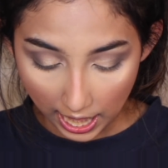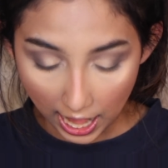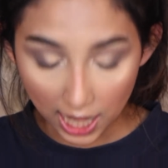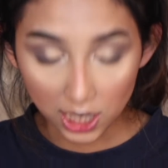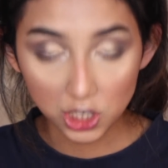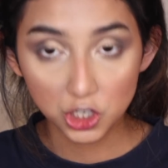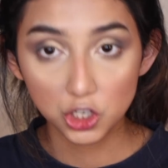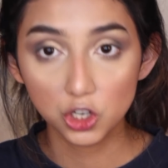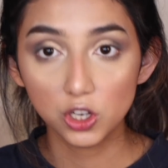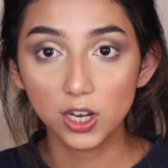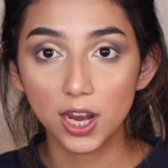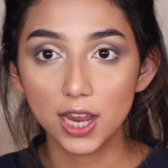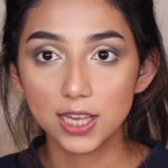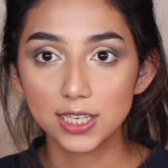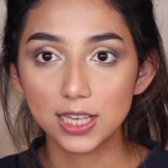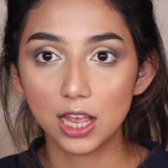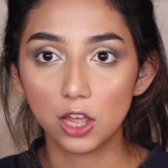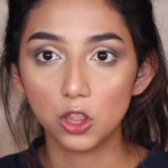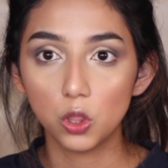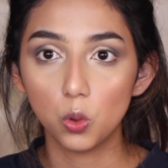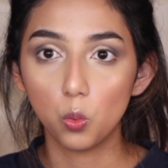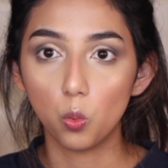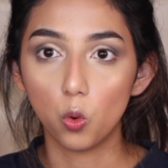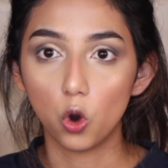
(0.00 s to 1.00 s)
I'll show you guys
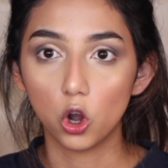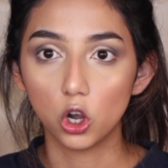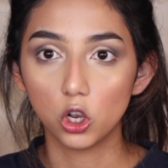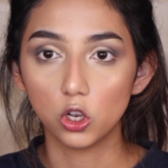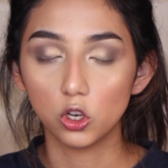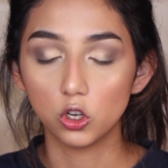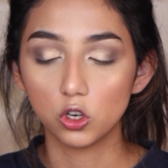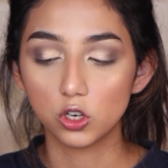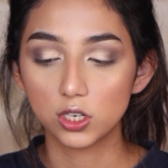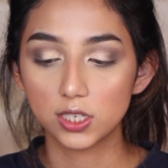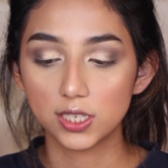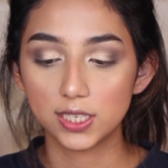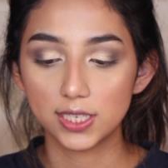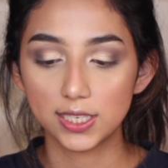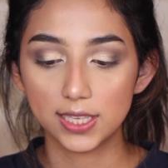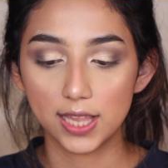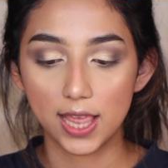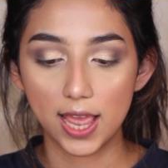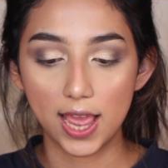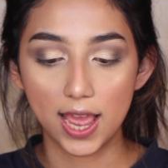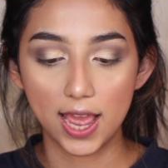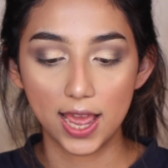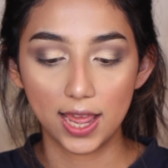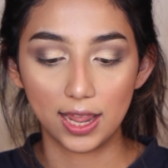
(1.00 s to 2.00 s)
how the wand looks,
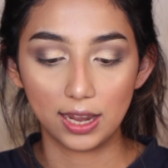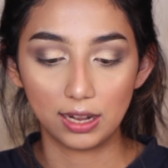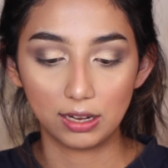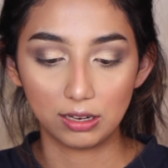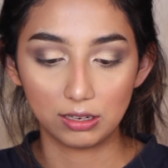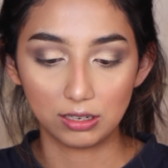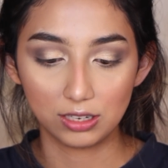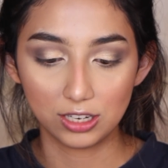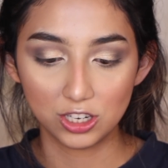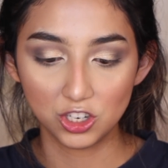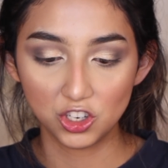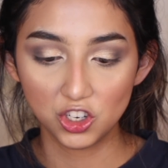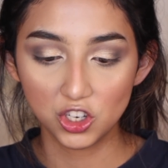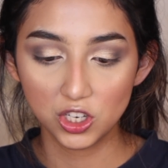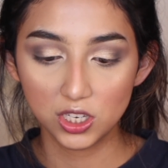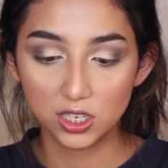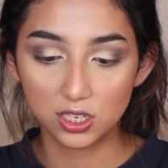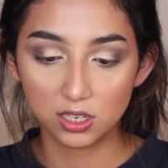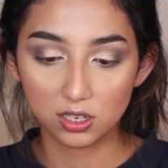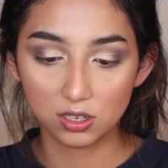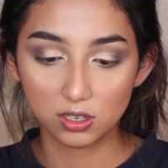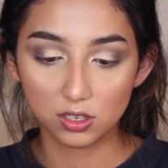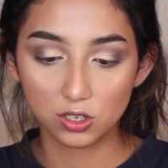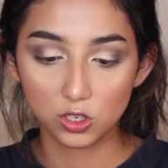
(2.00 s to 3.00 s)
and it's
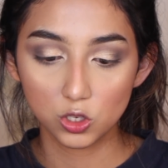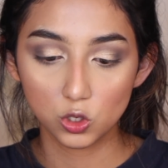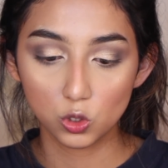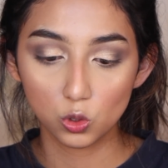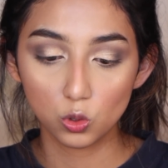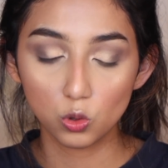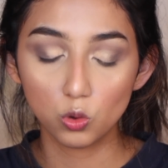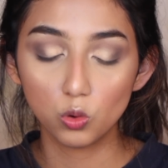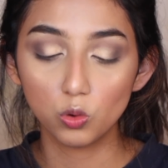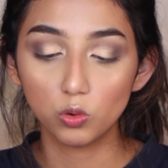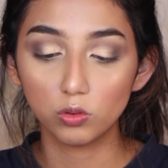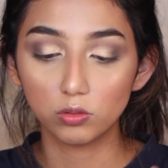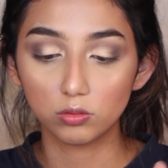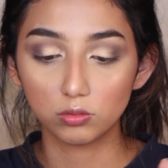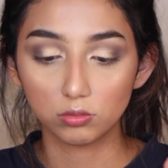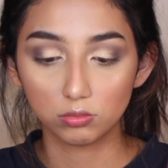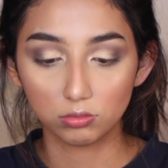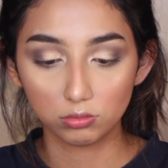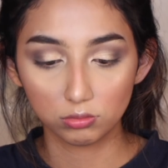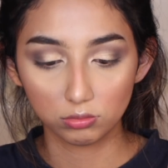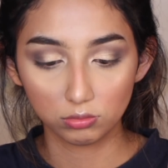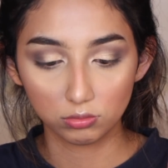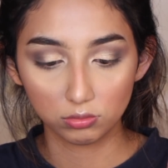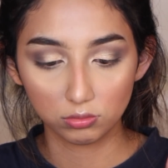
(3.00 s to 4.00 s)
just so
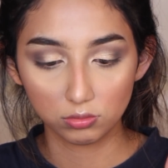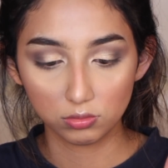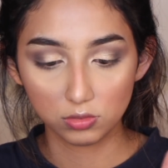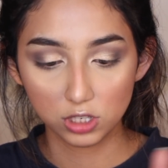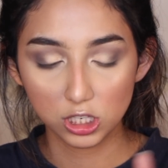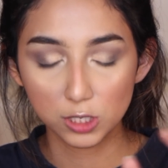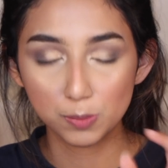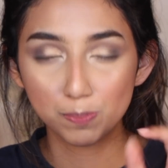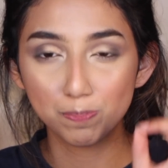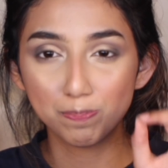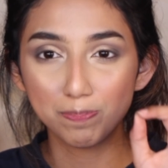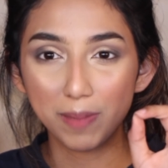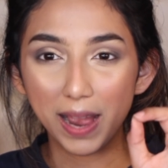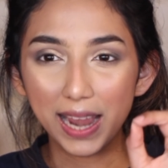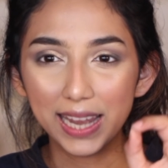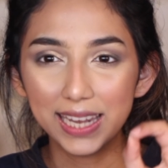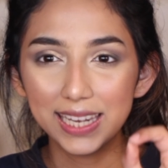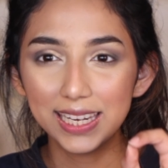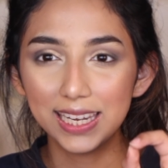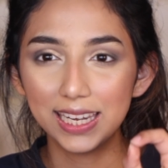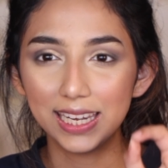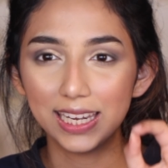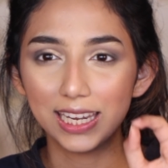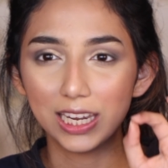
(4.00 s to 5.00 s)

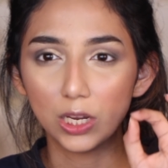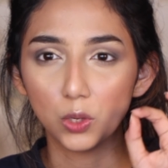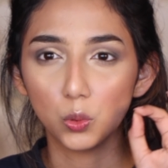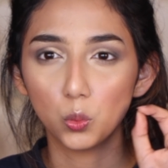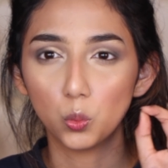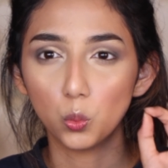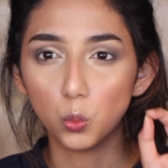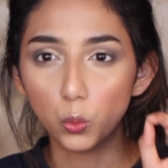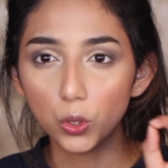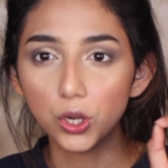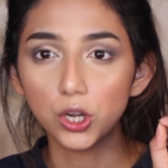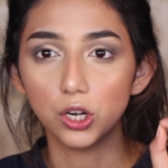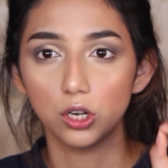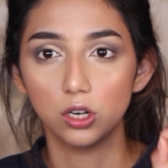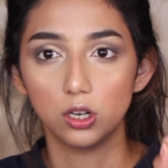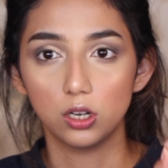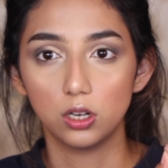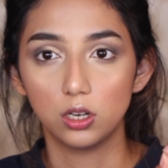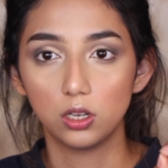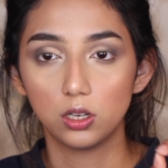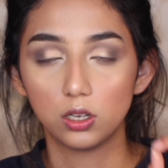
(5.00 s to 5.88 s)
spiky and weird.